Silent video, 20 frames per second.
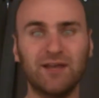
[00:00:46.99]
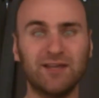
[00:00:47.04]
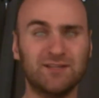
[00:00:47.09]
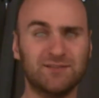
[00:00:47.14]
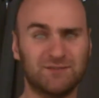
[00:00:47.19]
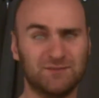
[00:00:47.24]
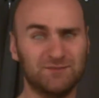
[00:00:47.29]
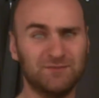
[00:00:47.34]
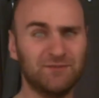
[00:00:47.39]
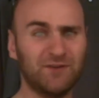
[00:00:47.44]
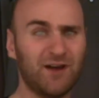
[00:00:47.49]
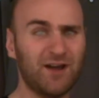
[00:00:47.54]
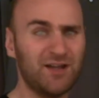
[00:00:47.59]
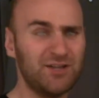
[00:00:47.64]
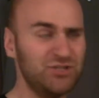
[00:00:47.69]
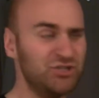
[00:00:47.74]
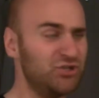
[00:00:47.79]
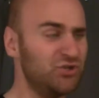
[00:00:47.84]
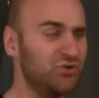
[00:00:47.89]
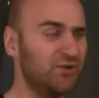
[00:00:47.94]
is some
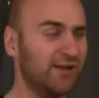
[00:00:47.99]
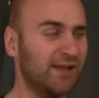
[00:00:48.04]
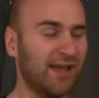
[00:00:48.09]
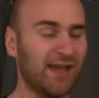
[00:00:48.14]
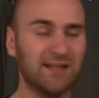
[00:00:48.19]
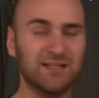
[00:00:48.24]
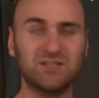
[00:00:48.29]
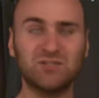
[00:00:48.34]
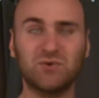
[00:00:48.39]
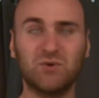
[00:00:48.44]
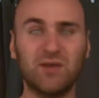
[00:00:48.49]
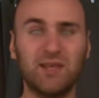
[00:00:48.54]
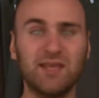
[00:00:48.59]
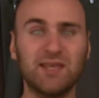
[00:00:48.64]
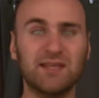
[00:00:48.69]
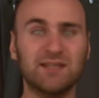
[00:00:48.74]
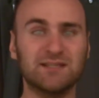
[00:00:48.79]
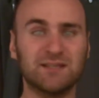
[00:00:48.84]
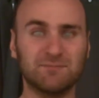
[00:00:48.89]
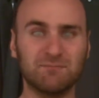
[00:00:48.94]
fine tuning and
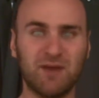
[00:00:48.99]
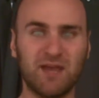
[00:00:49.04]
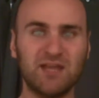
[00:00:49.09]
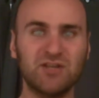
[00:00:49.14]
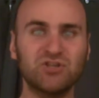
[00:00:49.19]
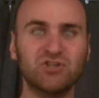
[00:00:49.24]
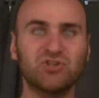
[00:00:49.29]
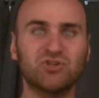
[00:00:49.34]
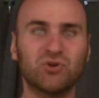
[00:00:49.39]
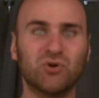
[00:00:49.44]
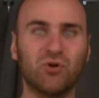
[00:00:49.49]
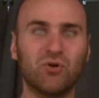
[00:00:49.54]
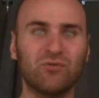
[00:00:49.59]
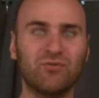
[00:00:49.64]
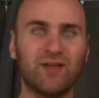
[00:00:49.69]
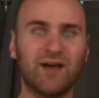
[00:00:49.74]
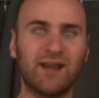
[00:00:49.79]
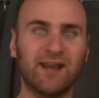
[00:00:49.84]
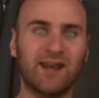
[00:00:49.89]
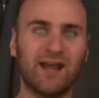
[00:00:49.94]
tweaking to make sure
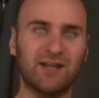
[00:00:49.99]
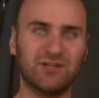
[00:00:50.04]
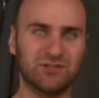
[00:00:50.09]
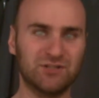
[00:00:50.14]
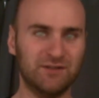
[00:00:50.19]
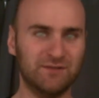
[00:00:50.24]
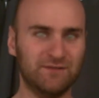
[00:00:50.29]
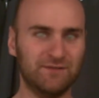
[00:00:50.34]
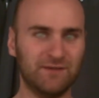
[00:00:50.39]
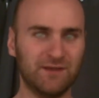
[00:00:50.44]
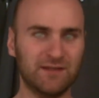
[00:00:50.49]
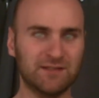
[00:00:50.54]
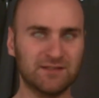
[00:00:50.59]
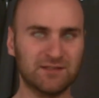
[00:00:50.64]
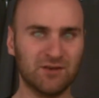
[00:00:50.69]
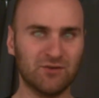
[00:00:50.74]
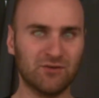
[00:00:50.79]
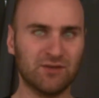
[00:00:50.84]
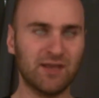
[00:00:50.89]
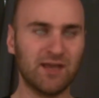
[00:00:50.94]
that it actually fits
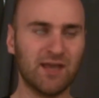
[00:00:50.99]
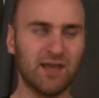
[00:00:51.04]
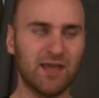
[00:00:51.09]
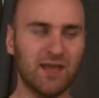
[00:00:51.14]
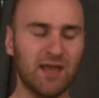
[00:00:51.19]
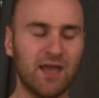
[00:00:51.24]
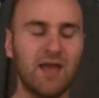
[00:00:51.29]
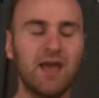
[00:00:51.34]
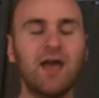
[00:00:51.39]
okay.